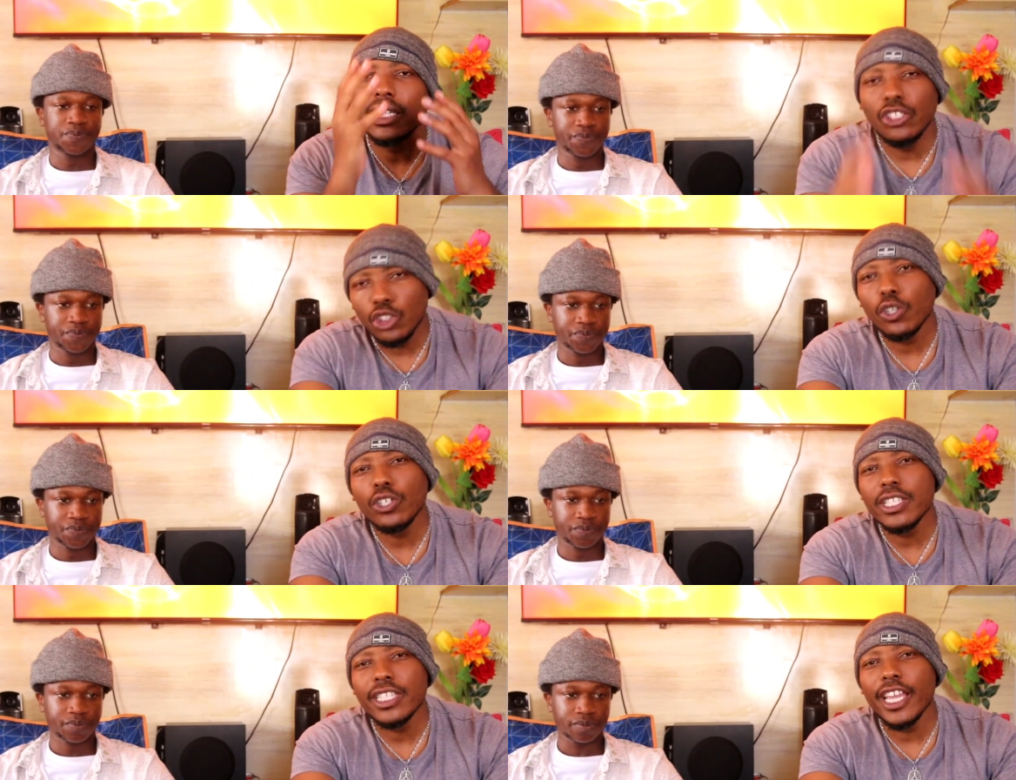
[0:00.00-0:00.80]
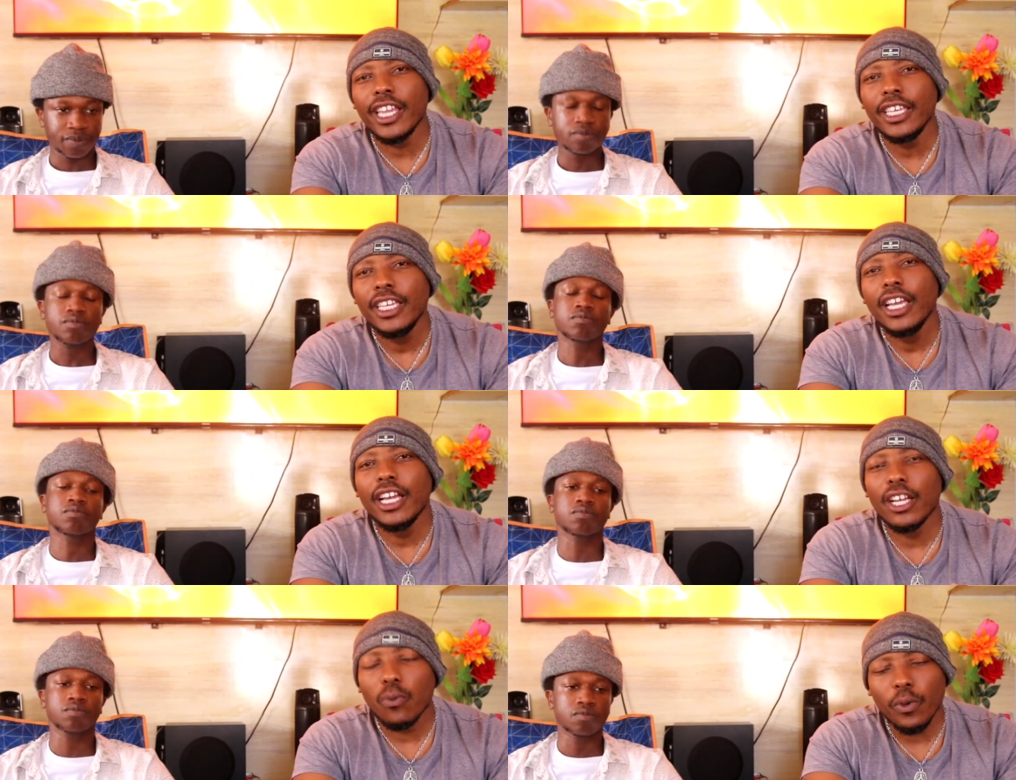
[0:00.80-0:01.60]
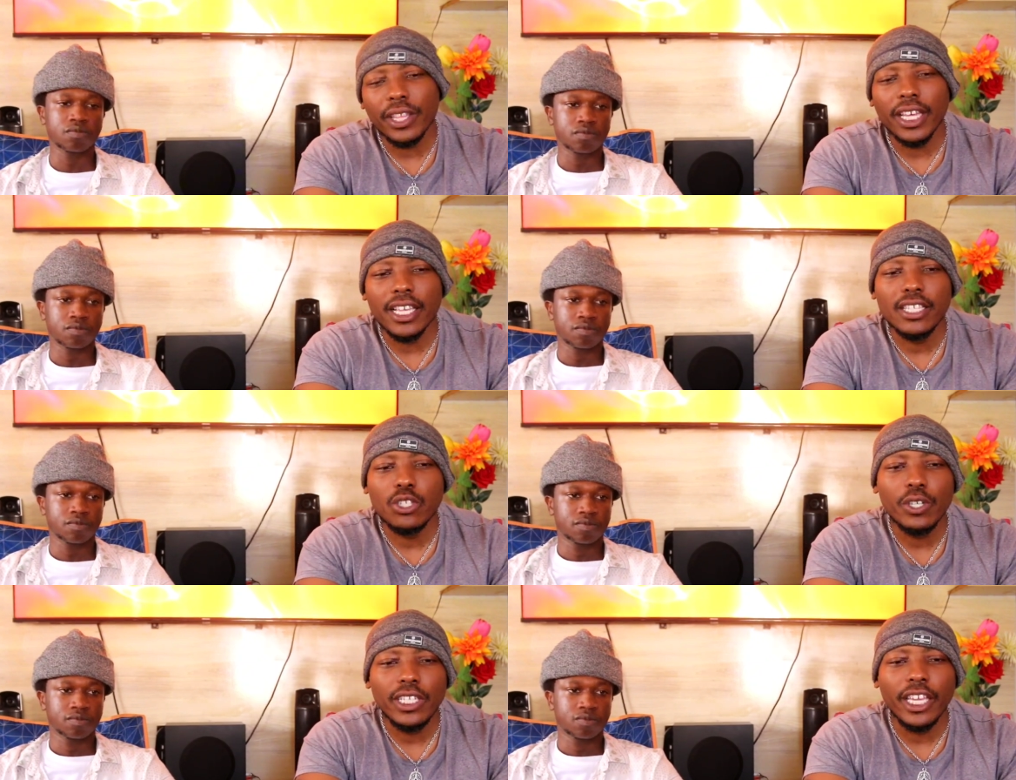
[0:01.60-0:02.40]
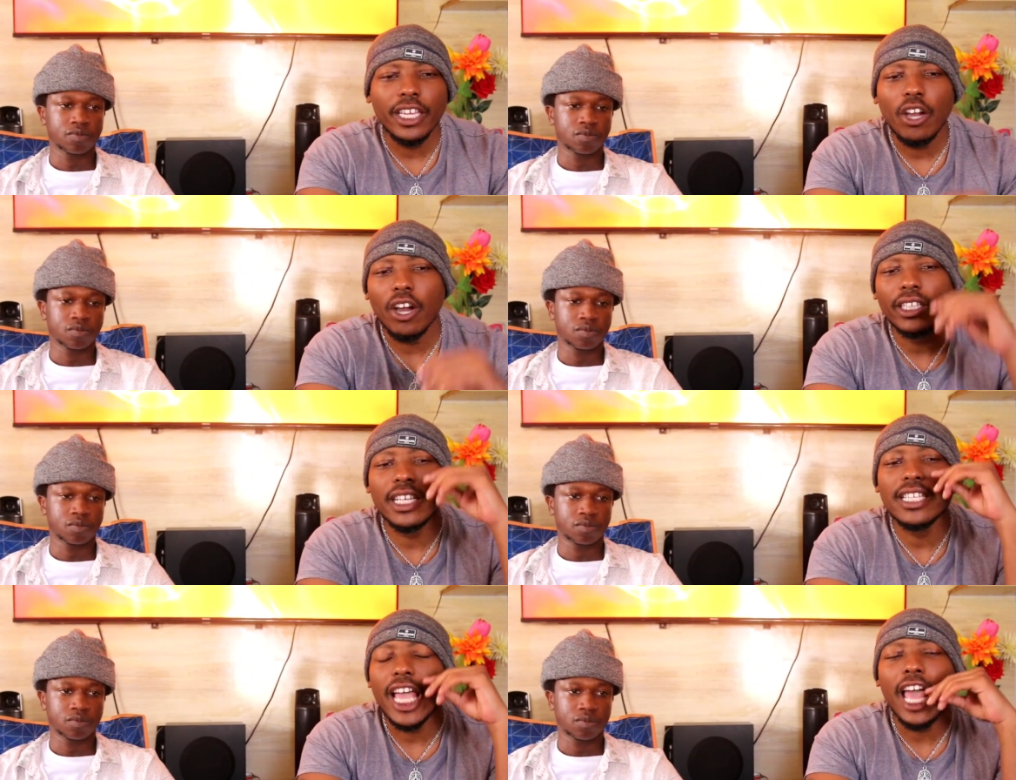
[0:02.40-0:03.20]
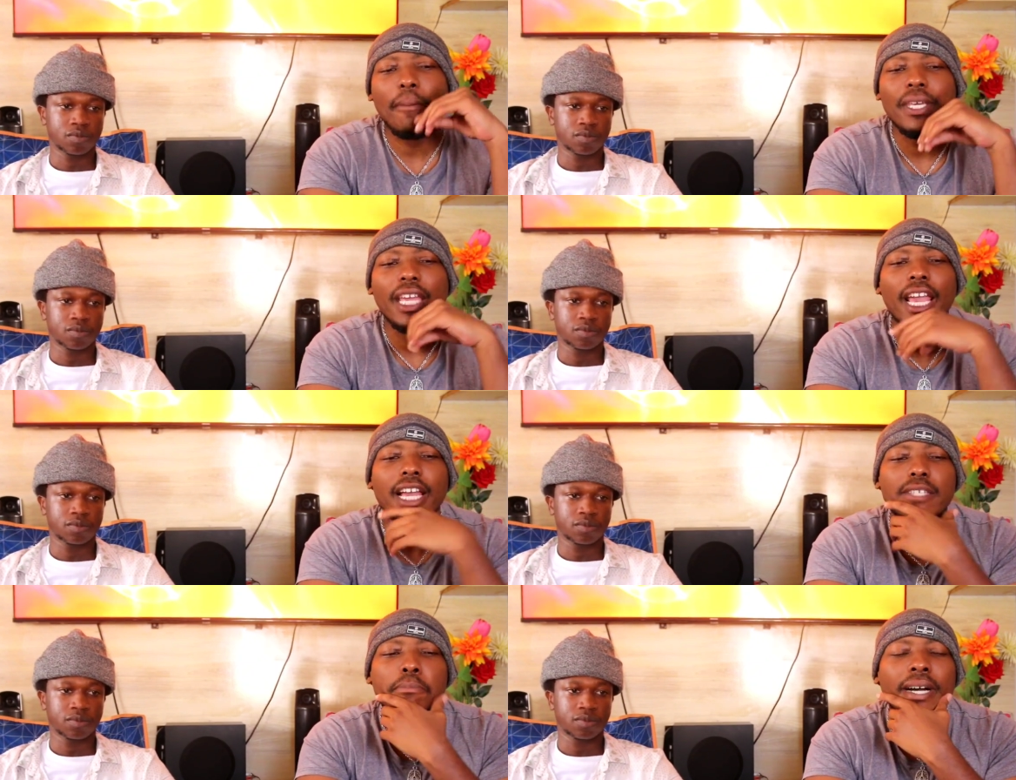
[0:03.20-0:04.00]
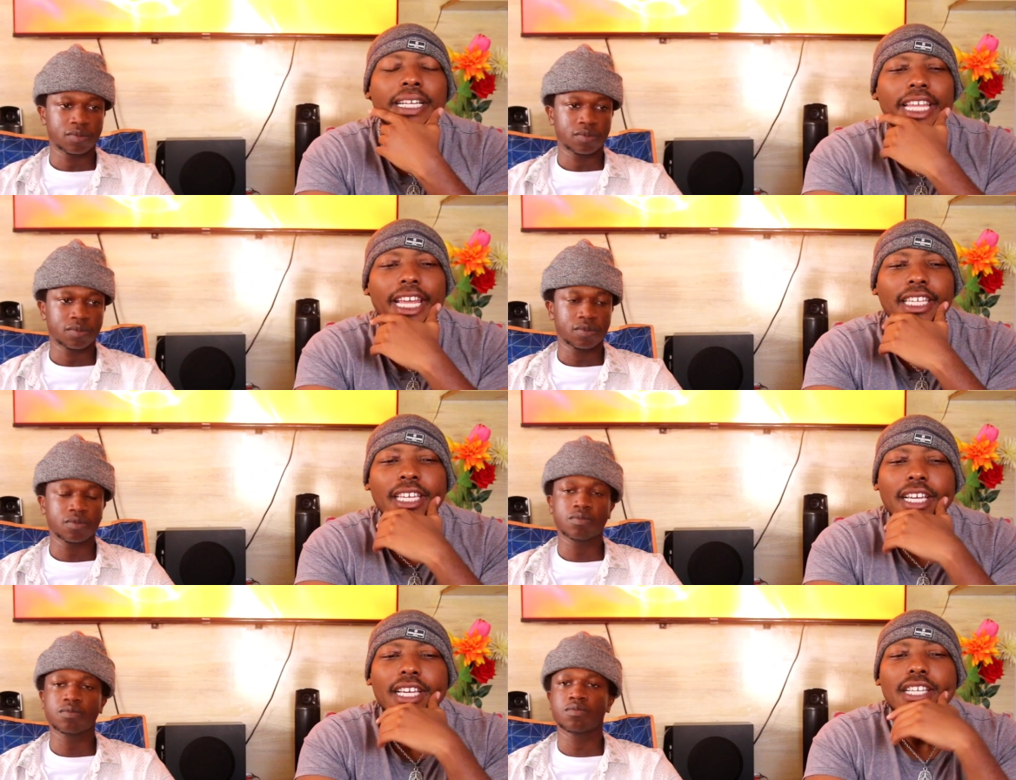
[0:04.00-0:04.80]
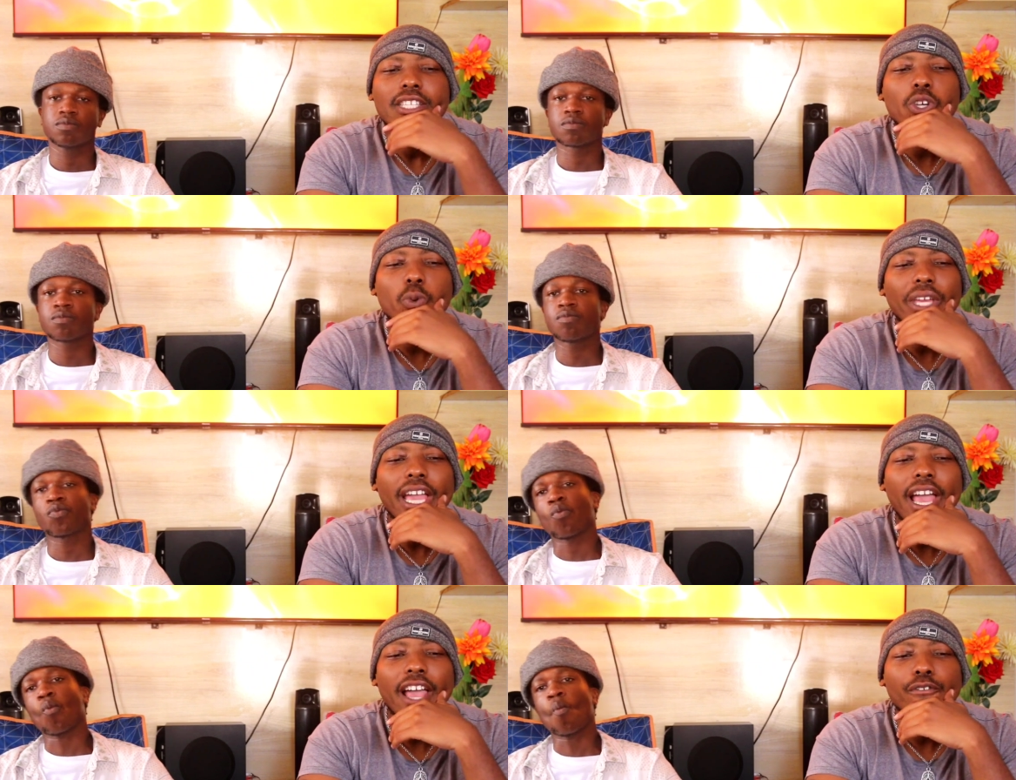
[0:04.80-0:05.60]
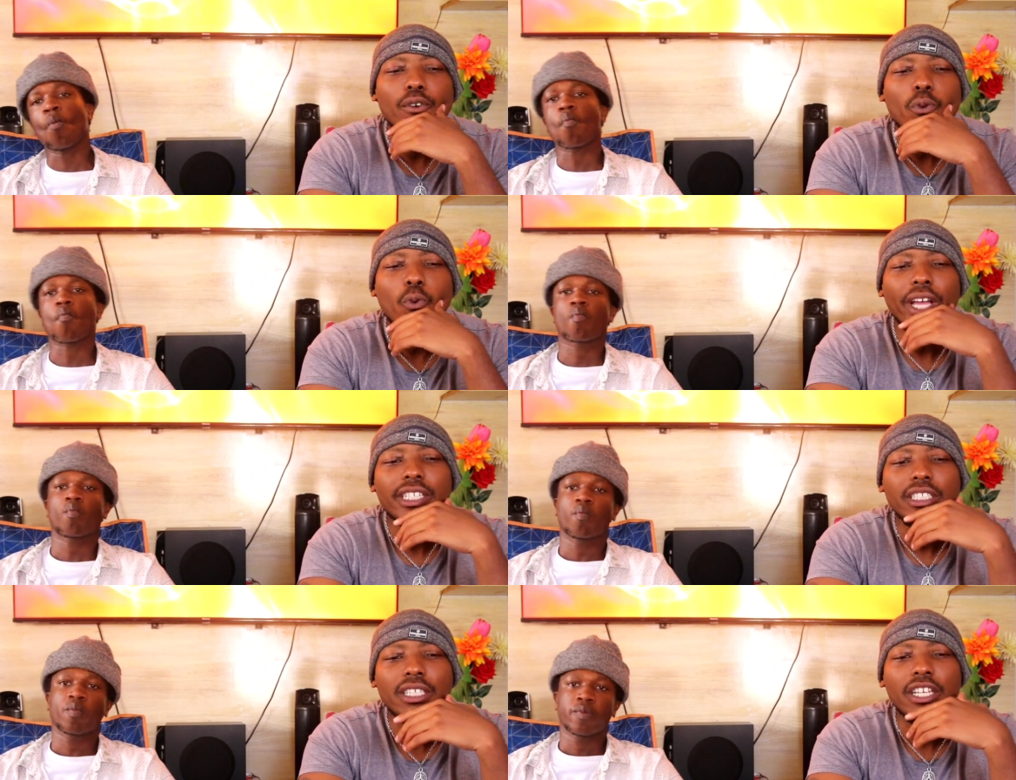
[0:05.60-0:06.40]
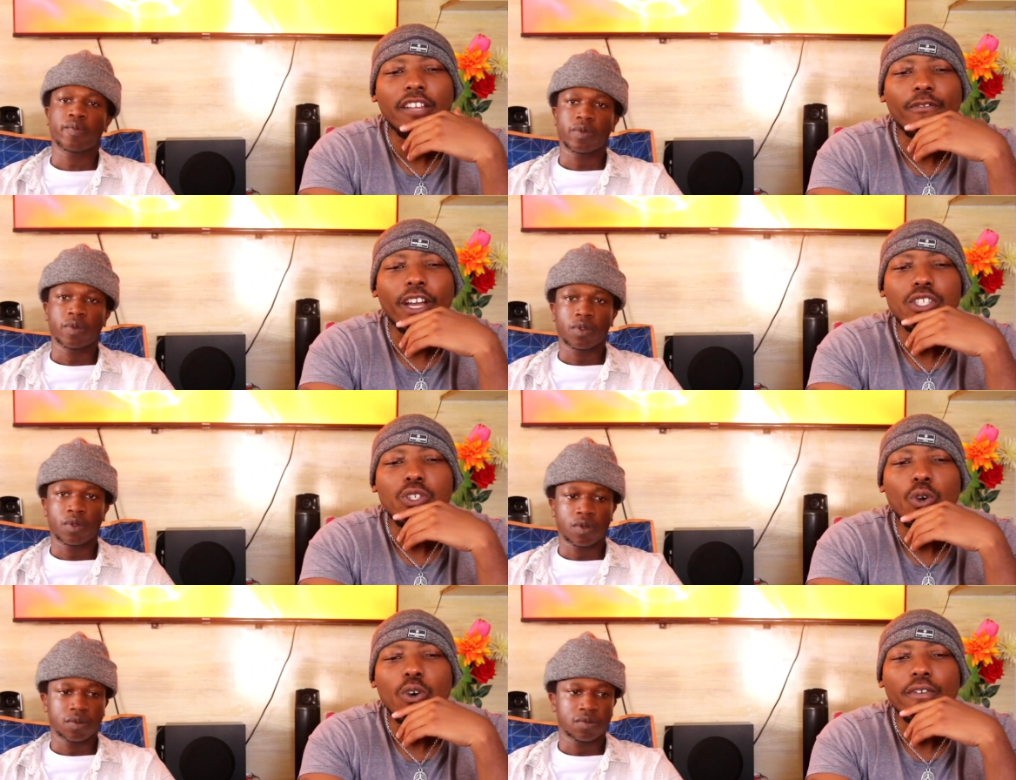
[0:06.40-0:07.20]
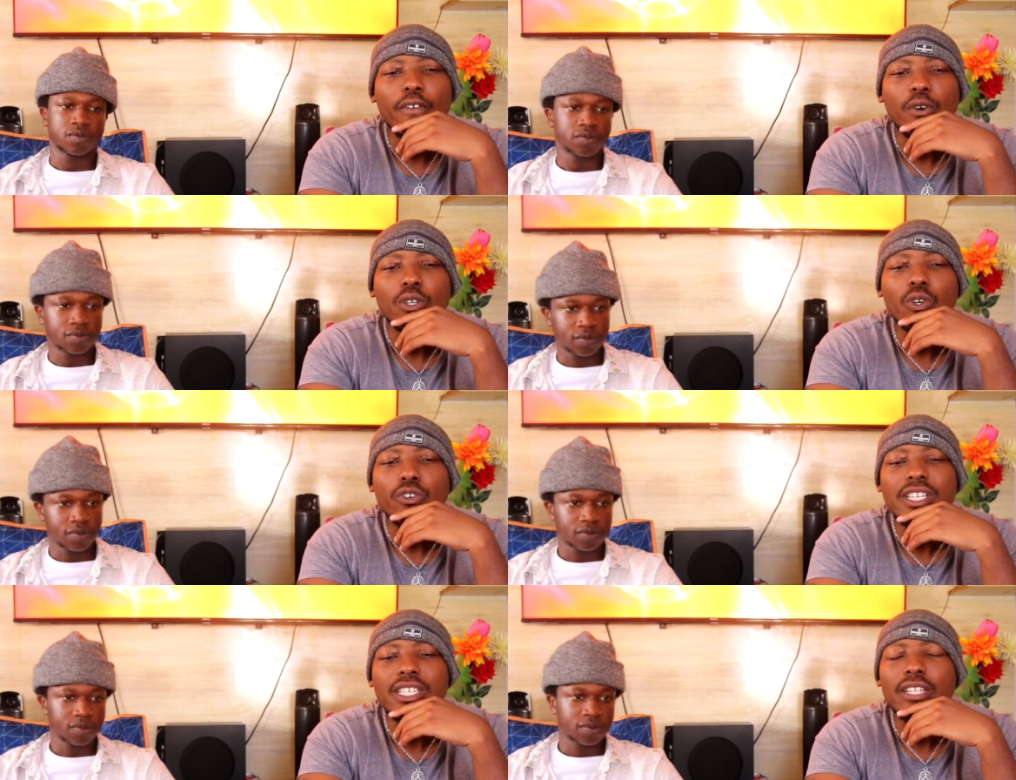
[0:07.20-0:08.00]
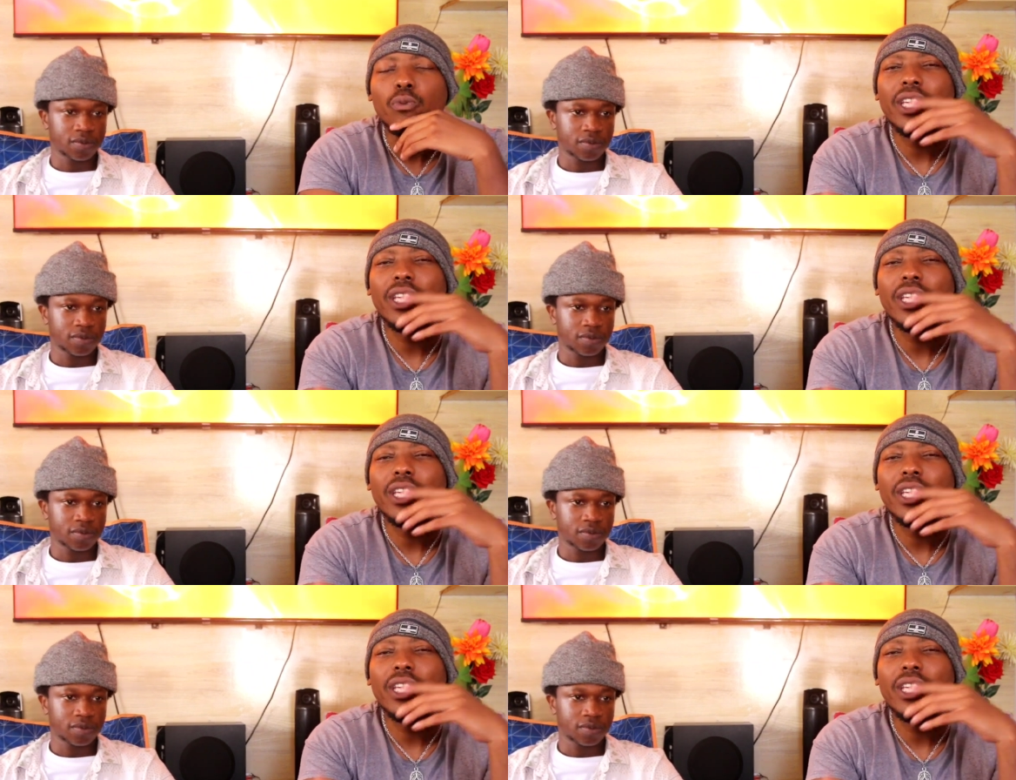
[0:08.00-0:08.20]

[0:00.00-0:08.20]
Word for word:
Speaker 1: Enjoy your stay with us today on this happy ass Monday. So we have When She Invites You Over for No Reason.